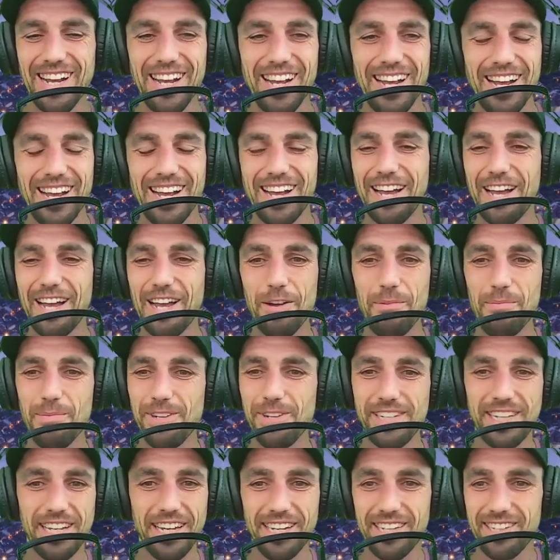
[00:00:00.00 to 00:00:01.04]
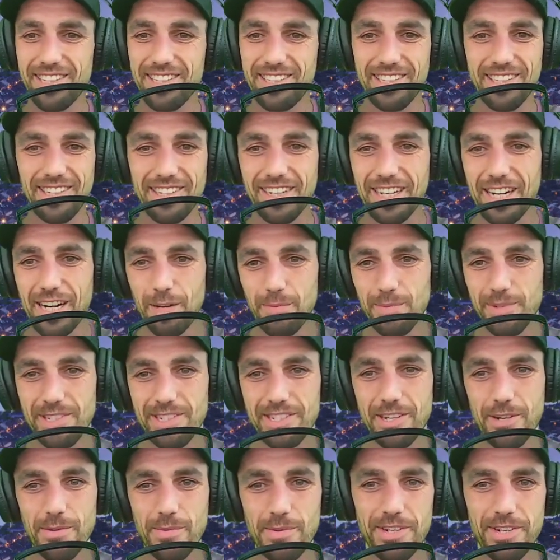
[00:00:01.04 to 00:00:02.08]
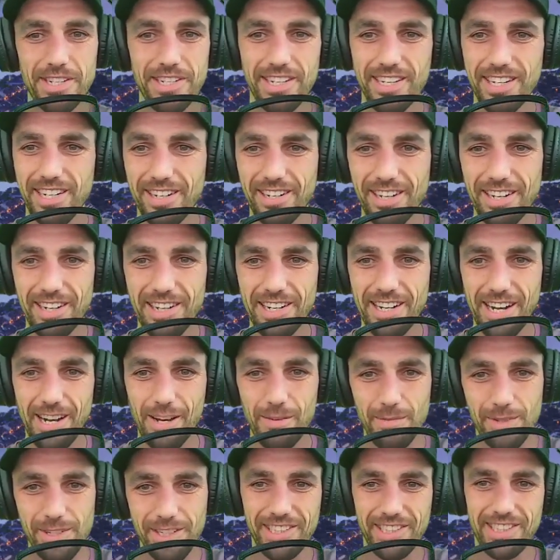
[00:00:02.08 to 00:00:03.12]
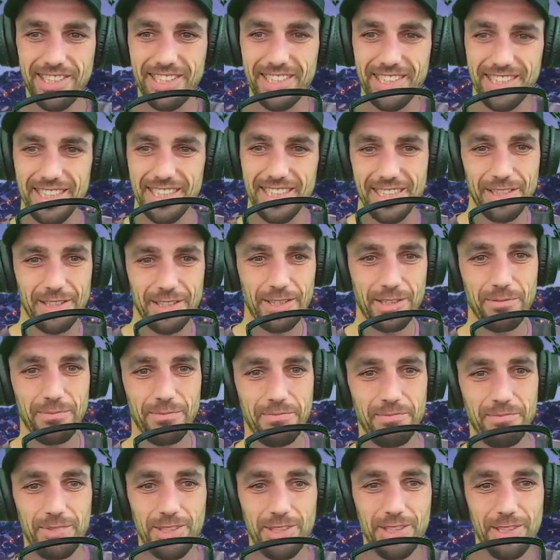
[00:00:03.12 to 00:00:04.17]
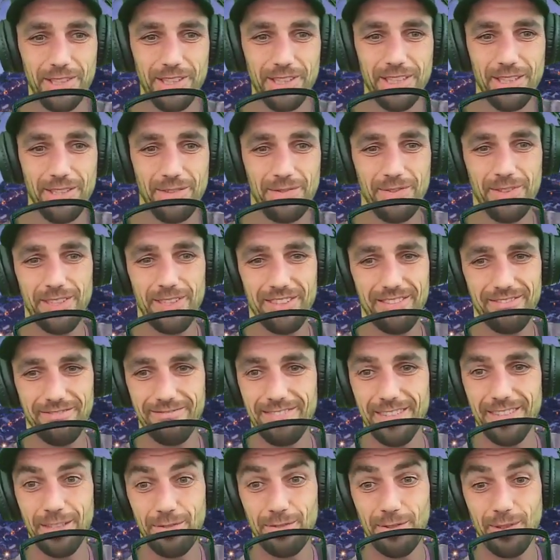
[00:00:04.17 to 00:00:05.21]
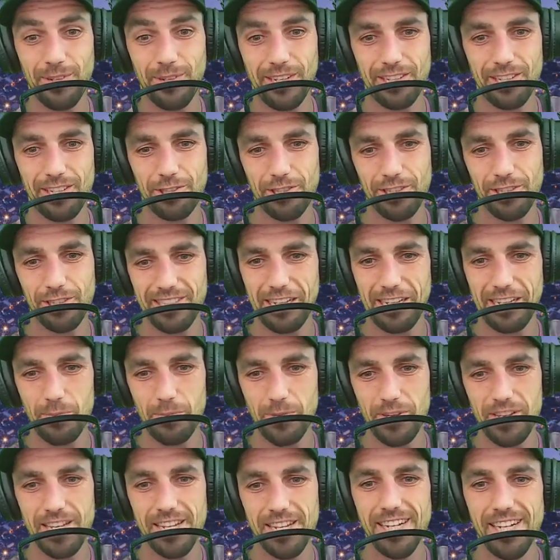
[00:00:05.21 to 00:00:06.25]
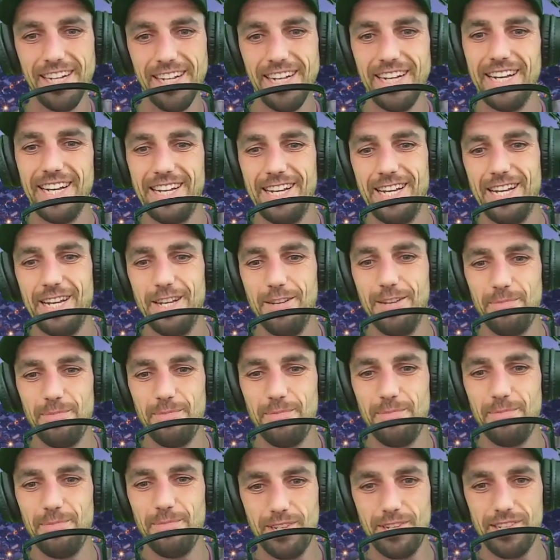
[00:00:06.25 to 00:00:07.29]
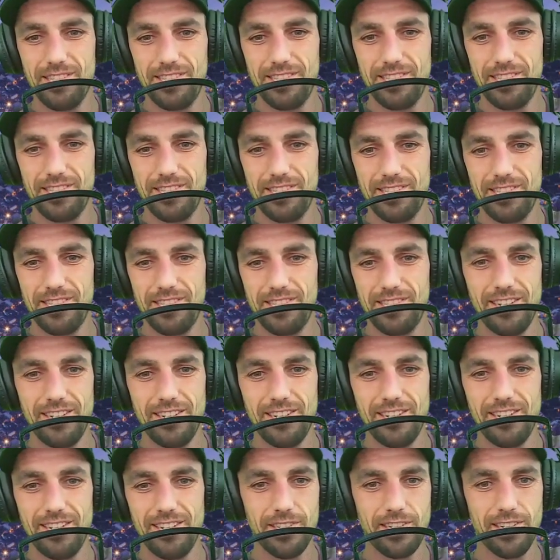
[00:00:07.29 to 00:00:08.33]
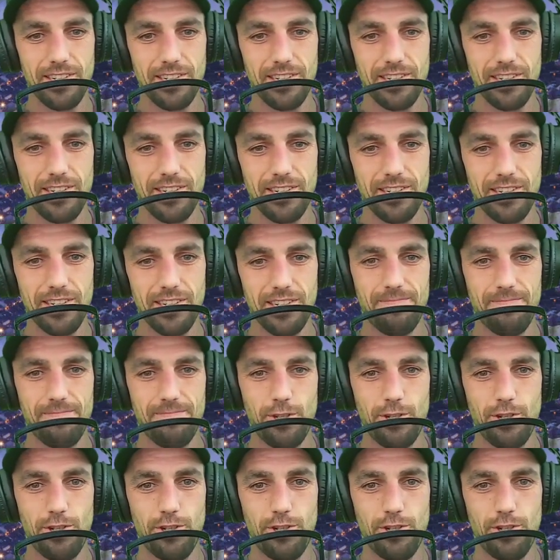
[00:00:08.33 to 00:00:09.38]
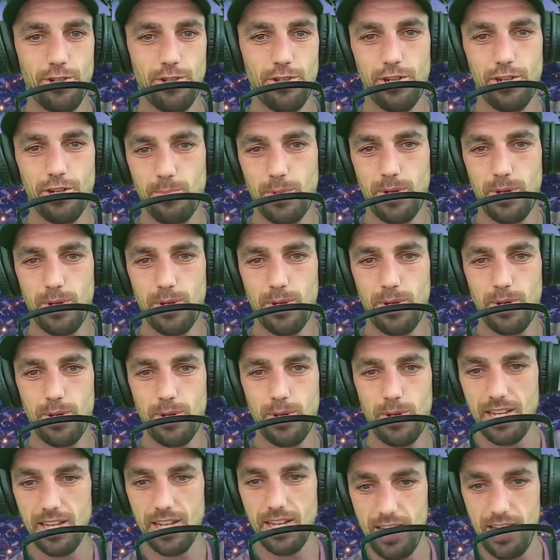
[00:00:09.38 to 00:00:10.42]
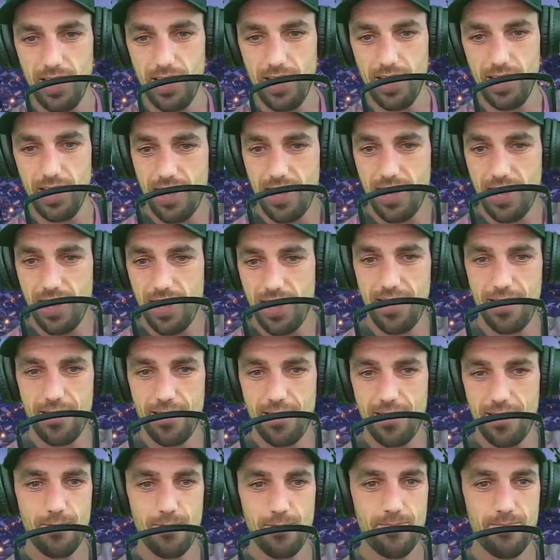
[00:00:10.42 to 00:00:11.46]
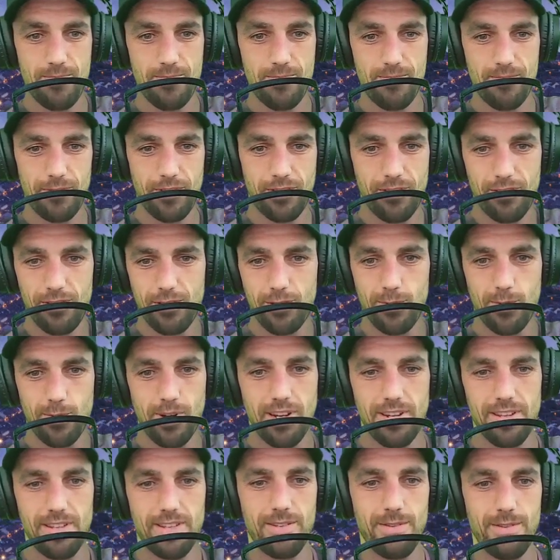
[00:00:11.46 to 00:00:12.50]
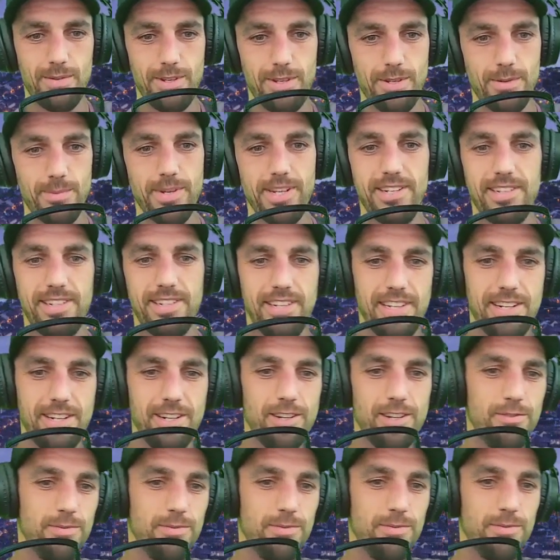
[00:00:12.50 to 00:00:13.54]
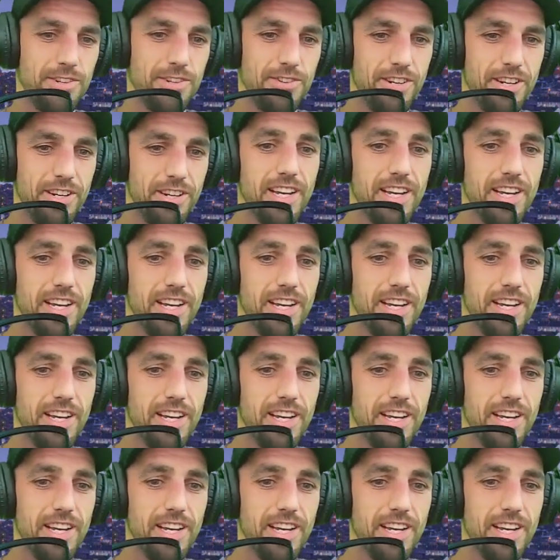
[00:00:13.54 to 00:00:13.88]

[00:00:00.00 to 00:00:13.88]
Um, I can't see your comments coming in here uh, on my side, um, so I'm if, Chris Wallace if you are trying to tell me, and I welcome um, you give me one second, I turn off this guy. President- Shush up. Um, Chris Wallace, who are you, man? Get off my screen.